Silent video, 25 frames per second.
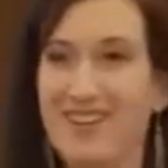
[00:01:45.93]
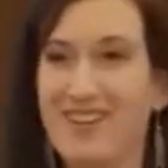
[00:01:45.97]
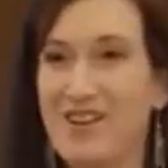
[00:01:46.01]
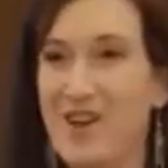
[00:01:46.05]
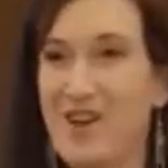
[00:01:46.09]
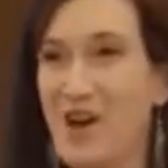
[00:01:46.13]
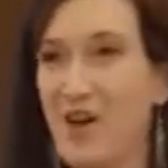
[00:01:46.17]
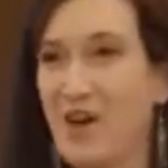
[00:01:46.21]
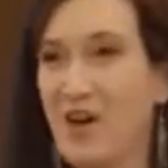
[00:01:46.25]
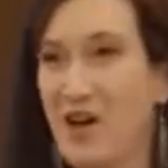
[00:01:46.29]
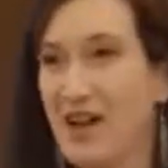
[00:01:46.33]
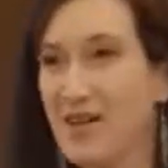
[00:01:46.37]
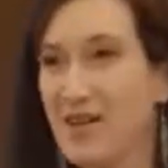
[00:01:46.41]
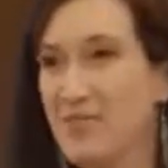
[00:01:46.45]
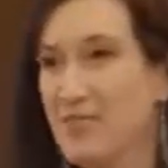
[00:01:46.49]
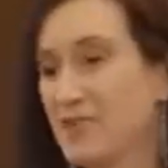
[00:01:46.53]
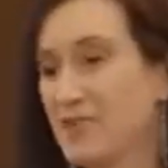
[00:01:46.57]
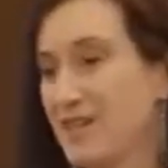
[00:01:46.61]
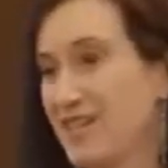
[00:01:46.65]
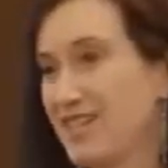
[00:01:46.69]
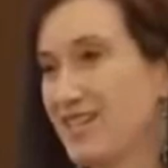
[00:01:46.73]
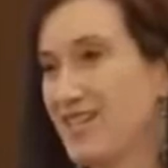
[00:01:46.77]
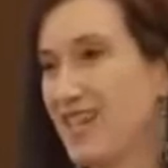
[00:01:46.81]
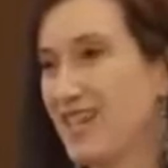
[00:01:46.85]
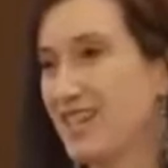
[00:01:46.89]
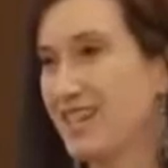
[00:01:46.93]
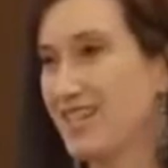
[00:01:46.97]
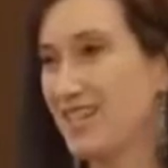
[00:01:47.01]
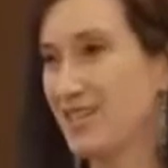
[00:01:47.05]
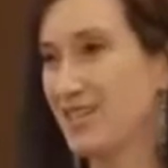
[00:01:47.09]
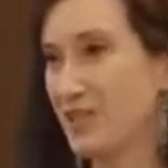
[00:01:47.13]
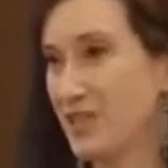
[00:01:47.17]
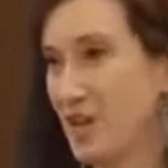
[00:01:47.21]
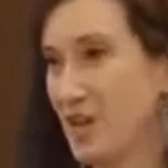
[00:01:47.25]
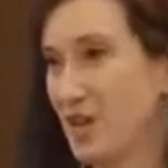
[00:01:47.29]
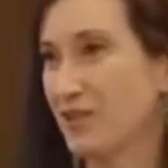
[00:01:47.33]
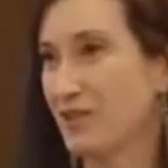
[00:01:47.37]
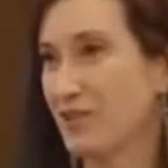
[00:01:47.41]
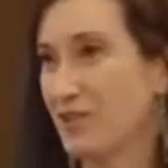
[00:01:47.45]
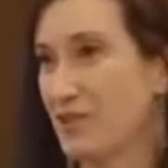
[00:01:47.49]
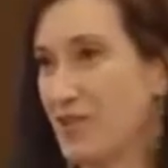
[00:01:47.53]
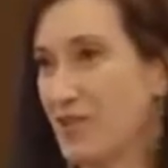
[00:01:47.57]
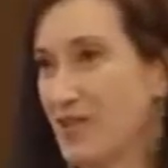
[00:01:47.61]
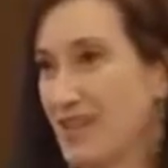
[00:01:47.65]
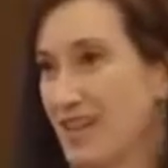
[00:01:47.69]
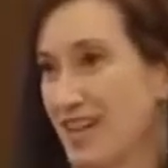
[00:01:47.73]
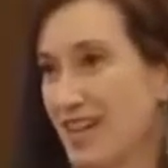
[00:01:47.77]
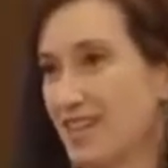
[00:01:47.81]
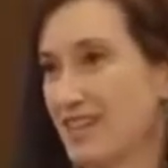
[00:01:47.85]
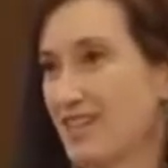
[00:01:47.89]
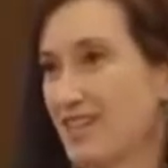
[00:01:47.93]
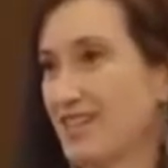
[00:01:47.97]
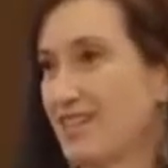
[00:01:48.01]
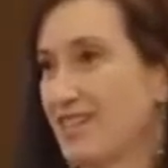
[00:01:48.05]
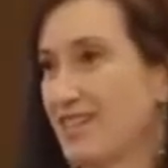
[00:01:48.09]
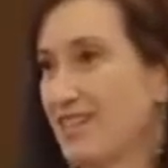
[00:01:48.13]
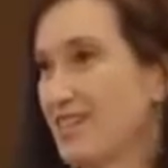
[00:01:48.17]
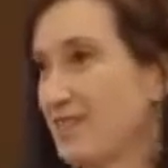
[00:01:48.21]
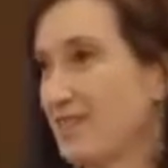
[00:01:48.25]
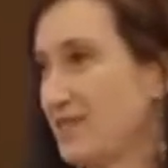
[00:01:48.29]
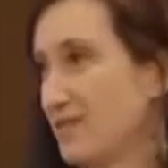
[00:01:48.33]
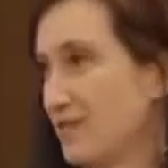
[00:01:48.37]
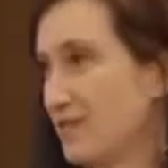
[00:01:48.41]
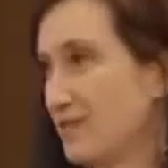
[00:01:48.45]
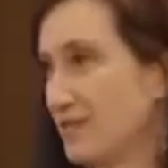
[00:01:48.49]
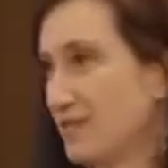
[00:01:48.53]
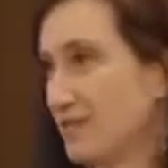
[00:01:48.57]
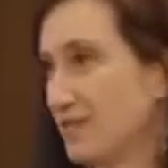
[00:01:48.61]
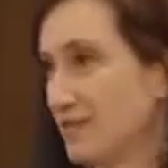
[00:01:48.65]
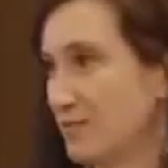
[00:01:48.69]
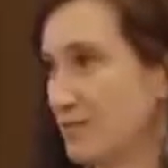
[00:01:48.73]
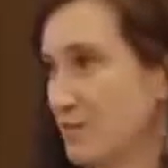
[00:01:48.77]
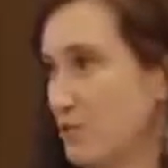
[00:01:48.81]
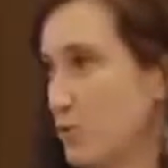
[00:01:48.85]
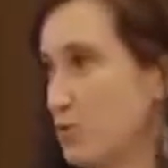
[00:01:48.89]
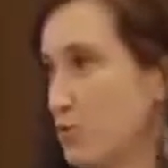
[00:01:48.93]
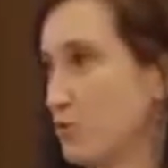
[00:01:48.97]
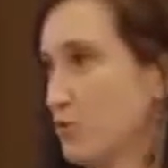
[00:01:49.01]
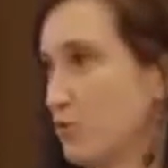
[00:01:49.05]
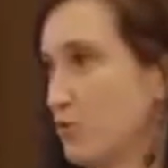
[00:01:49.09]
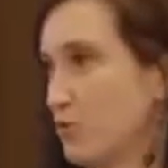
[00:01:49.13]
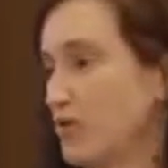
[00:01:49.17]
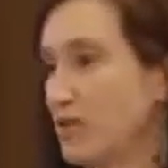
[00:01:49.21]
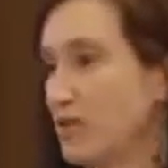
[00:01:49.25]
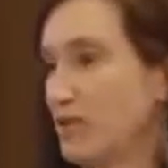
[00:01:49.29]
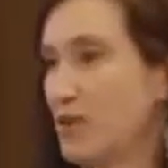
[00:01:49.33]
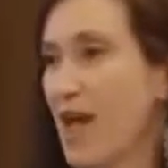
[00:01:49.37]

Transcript: I'm going to take these challenging cases and prove.